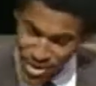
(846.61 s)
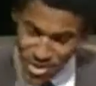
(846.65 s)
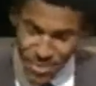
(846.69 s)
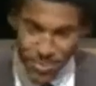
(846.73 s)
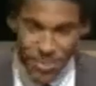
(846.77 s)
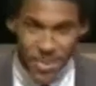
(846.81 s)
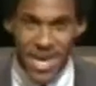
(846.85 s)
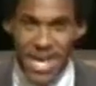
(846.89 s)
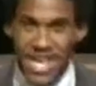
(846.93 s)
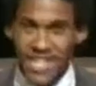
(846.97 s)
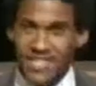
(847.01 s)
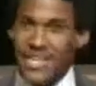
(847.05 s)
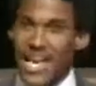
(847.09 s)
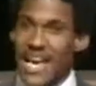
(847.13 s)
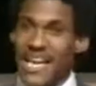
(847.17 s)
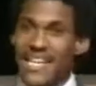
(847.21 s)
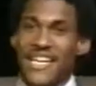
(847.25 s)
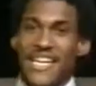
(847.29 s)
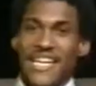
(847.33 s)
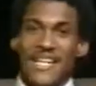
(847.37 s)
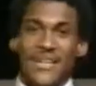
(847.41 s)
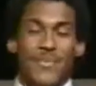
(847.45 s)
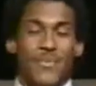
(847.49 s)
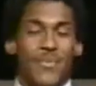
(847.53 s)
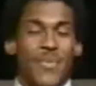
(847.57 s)
Four spins. I
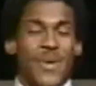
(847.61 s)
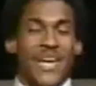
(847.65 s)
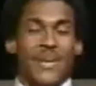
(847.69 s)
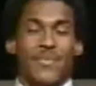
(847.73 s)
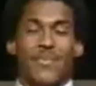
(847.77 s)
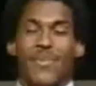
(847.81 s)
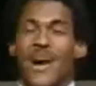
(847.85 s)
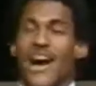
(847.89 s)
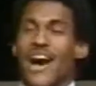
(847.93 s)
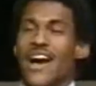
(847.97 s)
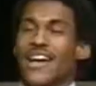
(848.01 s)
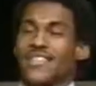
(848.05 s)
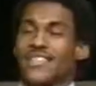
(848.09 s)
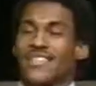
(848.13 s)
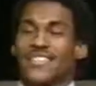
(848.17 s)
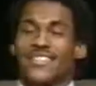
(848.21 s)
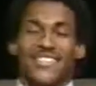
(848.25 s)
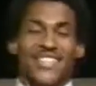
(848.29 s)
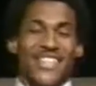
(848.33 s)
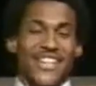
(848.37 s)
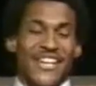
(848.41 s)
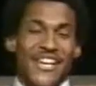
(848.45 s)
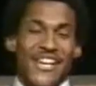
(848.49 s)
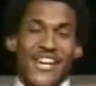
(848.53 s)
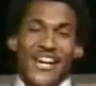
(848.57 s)
need the big bucks.
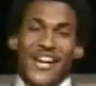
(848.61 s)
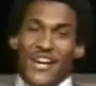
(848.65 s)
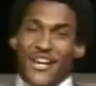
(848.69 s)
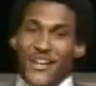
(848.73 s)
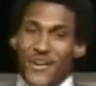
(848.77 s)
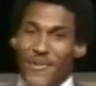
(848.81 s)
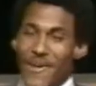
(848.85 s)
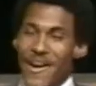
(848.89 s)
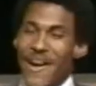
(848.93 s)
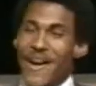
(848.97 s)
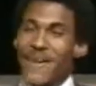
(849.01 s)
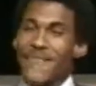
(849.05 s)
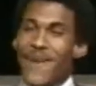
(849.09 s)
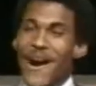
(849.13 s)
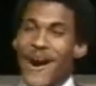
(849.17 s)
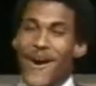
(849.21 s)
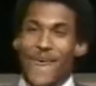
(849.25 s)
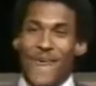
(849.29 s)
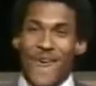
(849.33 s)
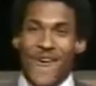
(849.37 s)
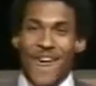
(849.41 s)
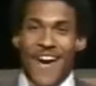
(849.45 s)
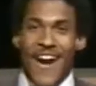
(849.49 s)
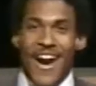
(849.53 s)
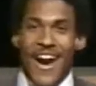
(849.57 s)
Grandma,
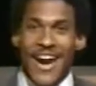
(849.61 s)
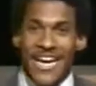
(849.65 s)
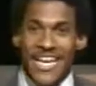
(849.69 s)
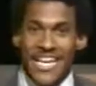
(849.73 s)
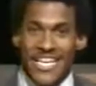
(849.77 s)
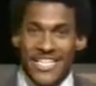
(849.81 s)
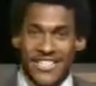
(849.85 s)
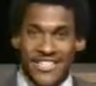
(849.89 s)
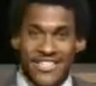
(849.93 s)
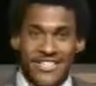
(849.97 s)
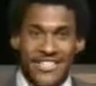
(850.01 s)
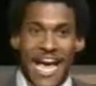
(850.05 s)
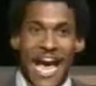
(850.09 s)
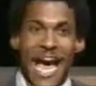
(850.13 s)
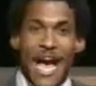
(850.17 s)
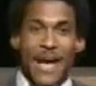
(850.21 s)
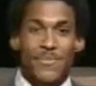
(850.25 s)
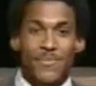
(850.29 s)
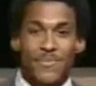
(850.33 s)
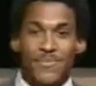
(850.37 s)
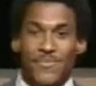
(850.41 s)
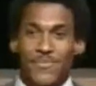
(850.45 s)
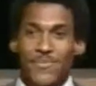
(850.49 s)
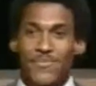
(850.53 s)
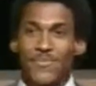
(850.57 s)
where are you?
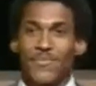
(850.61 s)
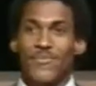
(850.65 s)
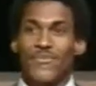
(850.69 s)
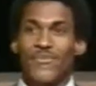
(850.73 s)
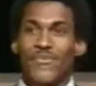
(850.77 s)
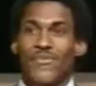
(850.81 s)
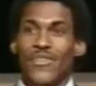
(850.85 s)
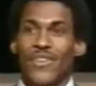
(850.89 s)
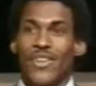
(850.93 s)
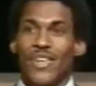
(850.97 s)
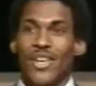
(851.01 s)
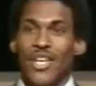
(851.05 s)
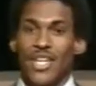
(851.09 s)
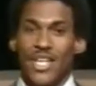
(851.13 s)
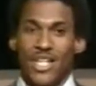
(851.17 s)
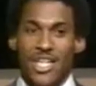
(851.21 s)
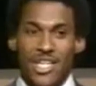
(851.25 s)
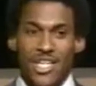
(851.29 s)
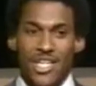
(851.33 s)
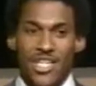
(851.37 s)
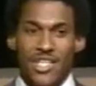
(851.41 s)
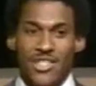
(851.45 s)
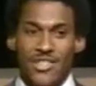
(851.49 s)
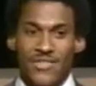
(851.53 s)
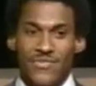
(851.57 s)
Stop. Stop and pick a corner,
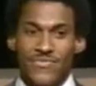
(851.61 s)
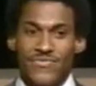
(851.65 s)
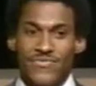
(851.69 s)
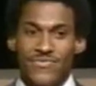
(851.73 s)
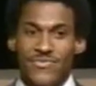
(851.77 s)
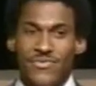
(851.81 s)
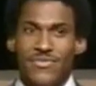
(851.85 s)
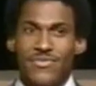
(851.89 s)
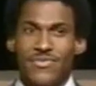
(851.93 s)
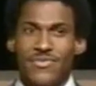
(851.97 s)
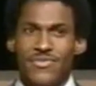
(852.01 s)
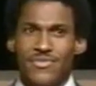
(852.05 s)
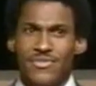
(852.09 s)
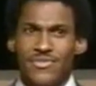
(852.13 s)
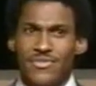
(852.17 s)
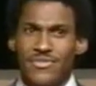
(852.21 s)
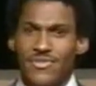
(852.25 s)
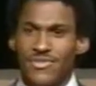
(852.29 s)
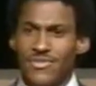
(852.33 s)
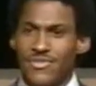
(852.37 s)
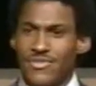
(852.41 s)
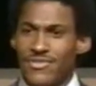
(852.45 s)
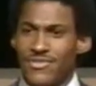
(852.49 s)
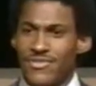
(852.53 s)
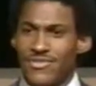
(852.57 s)
2250 British Tour or
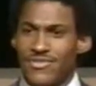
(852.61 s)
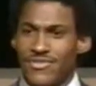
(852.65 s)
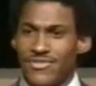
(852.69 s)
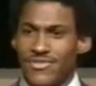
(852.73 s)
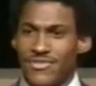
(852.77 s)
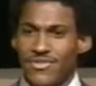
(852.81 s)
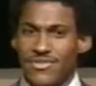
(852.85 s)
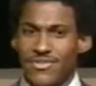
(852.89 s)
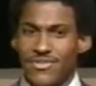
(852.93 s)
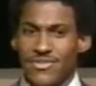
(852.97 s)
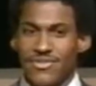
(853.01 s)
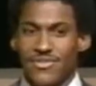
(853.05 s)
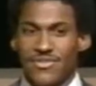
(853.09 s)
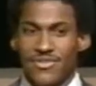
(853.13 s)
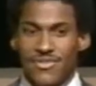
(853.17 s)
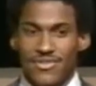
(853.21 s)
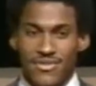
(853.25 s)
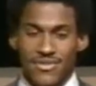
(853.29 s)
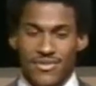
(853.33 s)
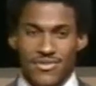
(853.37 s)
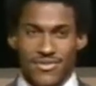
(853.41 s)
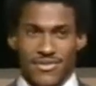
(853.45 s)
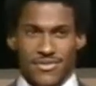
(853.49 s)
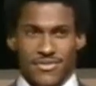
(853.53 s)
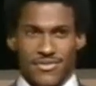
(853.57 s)
Golf
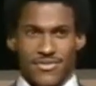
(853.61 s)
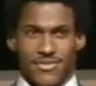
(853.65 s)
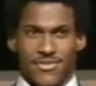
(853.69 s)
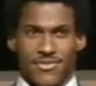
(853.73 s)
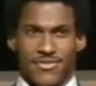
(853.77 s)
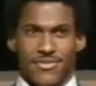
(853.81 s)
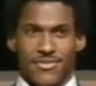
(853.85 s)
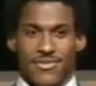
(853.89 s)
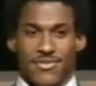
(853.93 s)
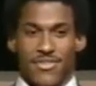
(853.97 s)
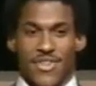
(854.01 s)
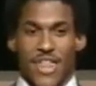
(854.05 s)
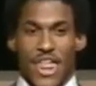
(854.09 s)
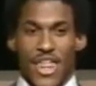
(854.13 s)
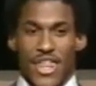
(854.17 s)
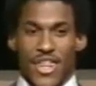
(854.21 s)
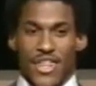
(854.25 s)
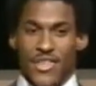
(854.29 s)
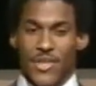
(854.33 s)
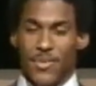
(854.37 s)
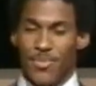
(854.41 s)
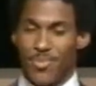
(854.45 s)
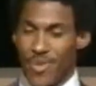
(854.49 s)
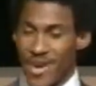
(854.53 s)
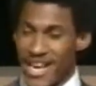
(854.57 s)
Clubs.
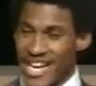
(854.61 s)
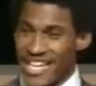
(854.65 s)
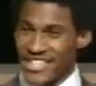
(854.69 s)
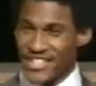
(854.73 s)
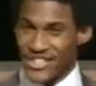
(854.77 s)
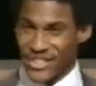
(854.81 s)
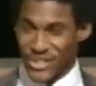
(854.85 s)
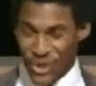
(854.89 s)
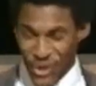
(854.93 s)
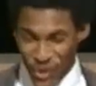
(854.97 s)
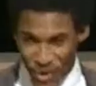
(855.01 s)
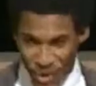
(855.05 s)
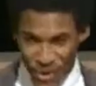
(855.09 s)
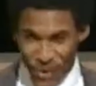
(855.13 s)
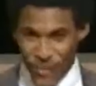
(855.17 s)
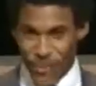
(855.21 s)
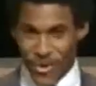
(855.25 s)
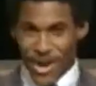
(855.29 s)
The British tour.